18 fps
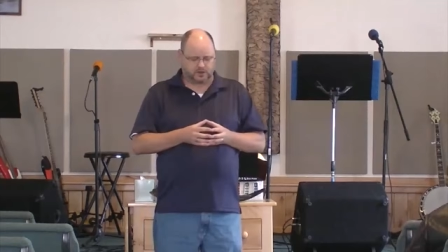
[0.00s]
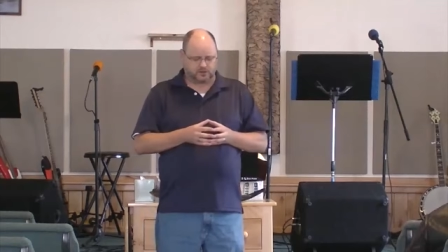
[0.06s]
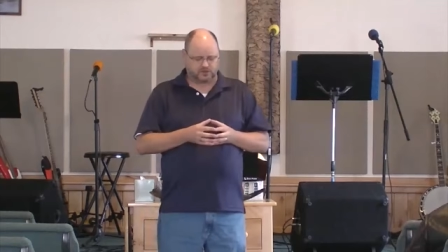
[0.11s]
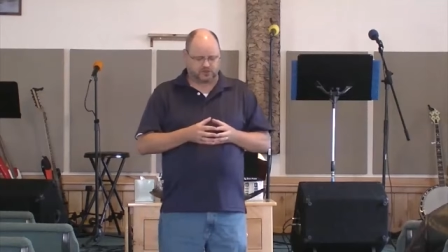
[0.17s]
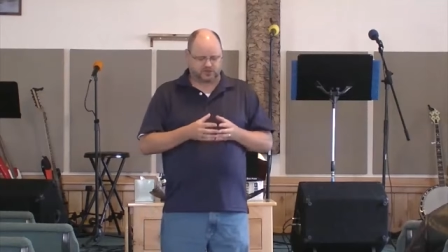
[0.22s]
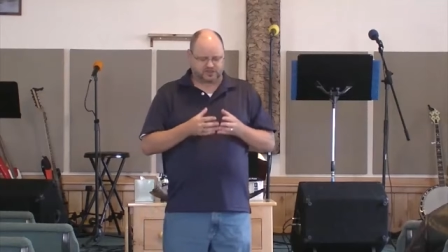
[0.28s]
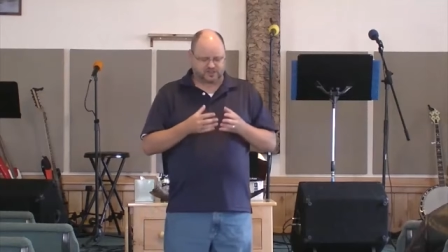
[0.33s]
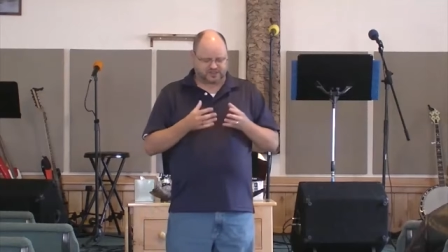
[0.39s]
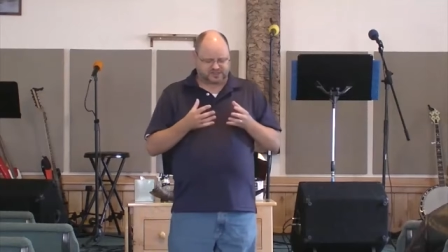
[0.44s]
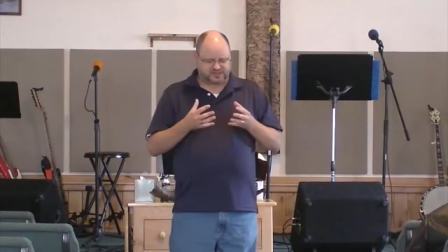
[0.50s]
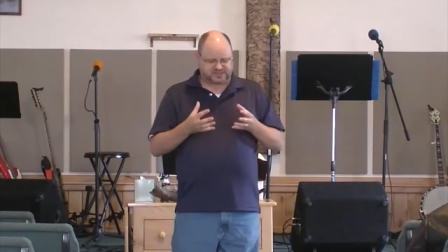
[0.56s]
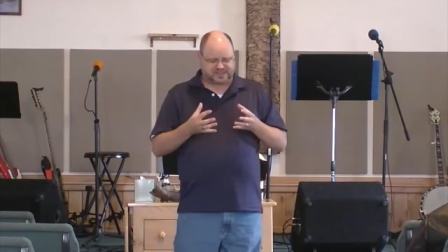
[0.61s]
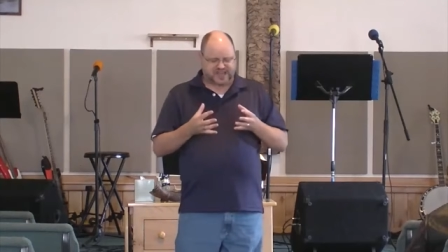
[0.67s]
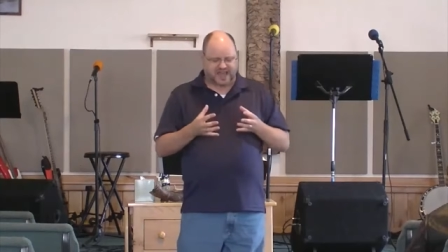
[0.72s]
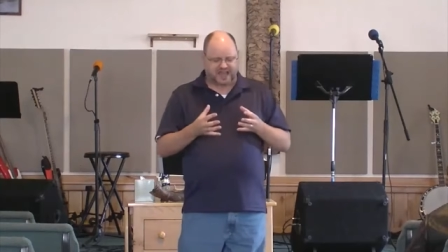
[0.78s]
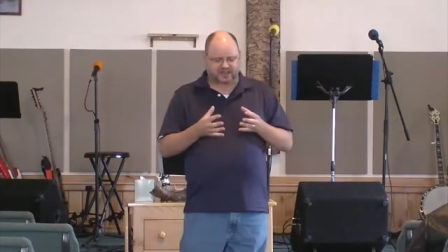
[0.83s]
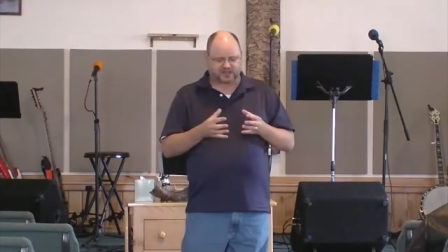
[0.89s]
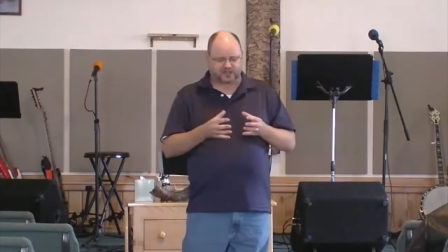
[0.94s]
just
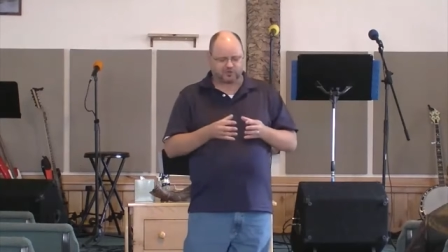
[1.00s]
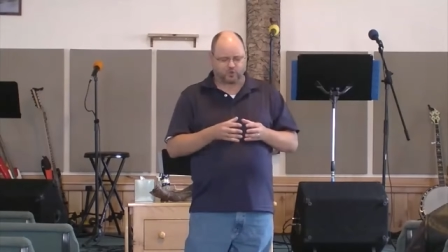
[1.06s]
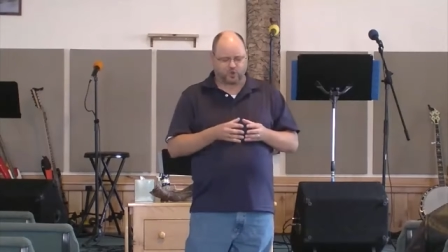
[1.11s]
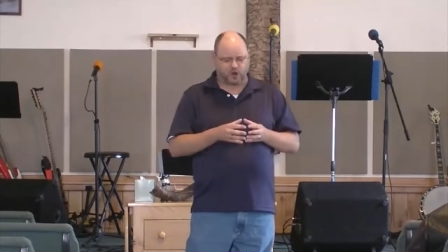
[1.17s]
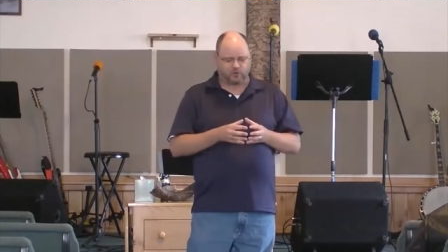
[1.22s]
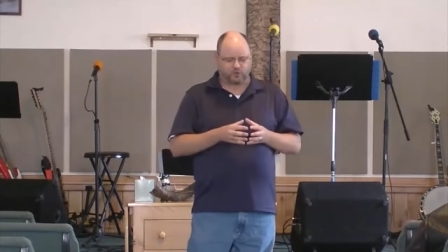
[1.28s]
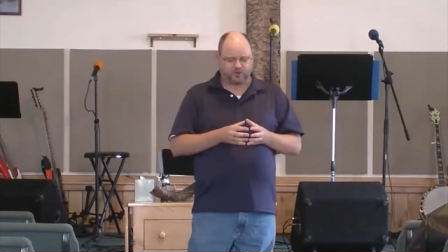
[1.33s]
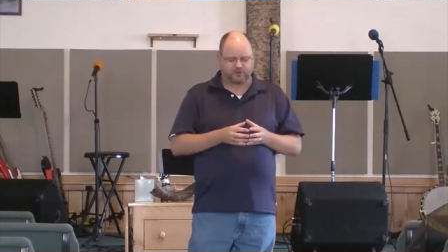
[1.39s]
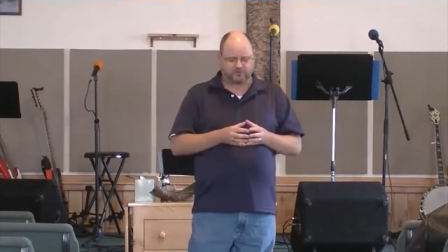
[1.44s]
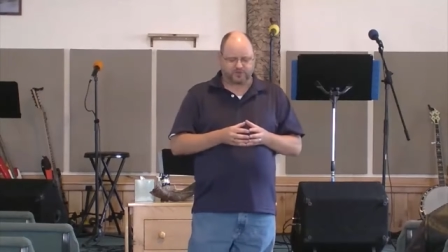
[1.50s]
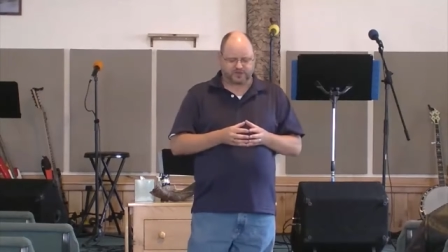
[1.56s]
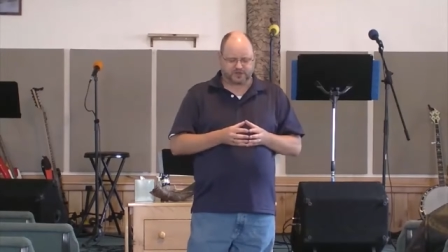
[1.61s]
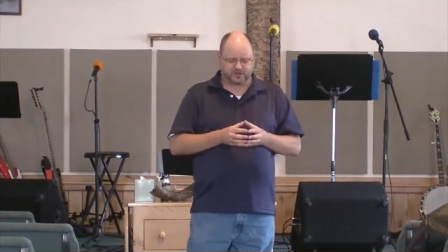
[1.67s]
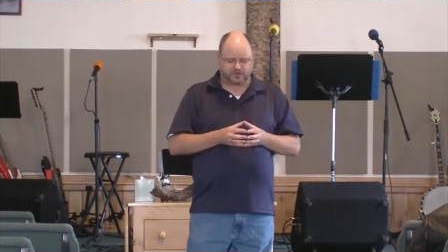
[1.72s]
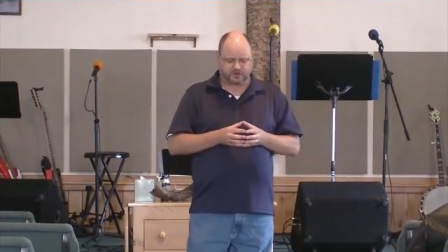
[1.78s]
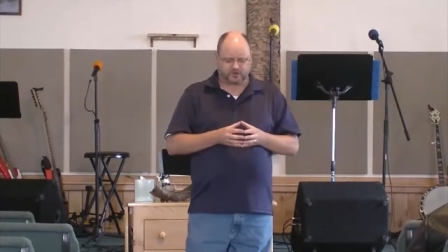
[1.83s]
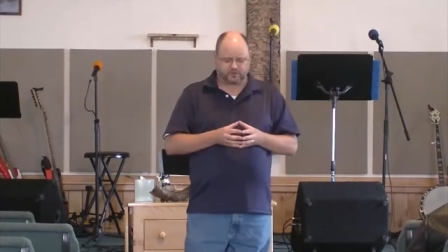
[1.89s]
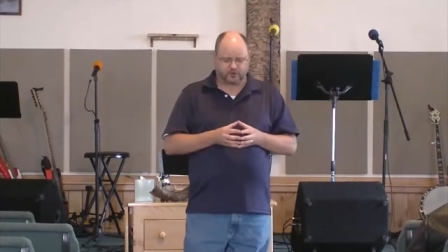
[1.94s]
exactly what we have been
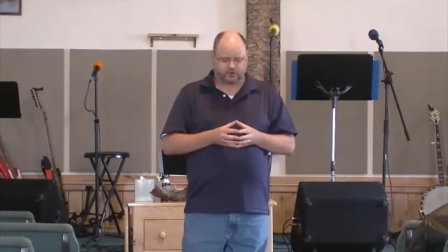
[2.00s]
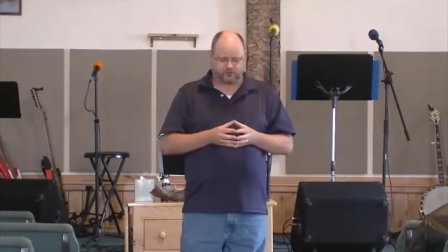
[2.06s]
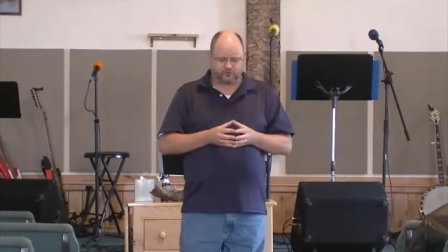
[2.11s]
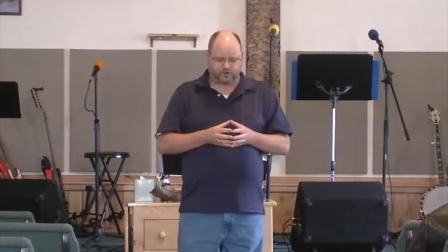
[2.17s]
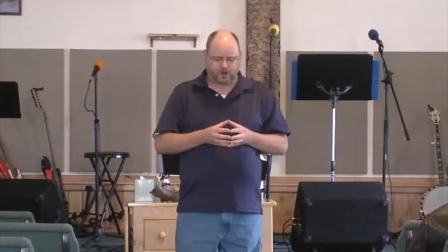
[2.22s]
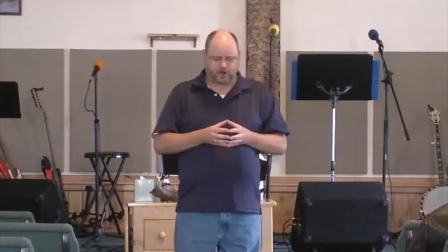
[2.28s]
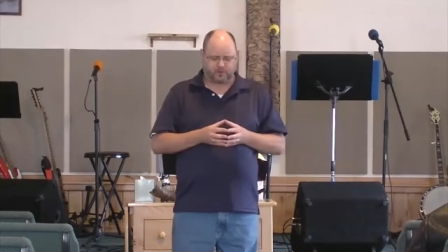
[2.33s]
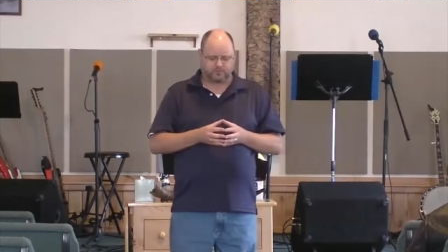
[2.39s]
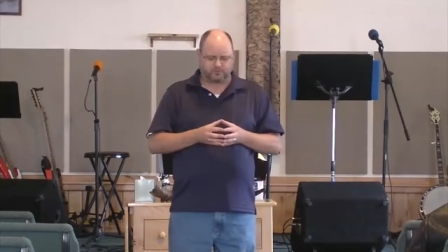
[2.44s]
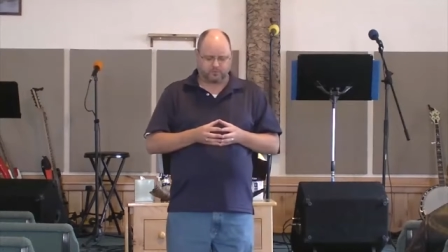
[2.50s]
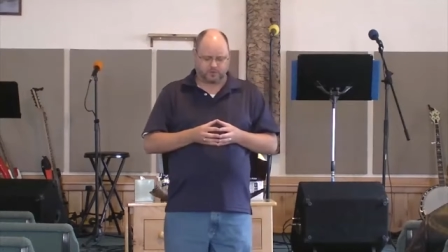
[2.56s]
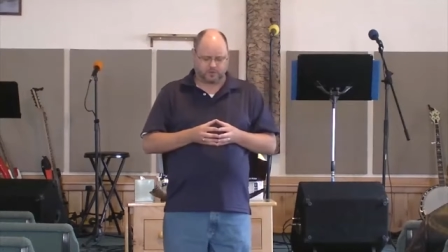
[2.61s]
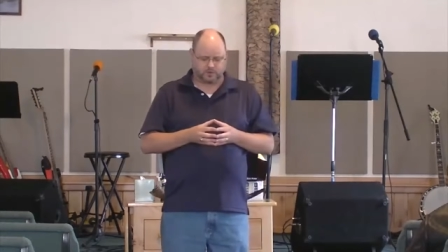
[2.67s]
delivered from.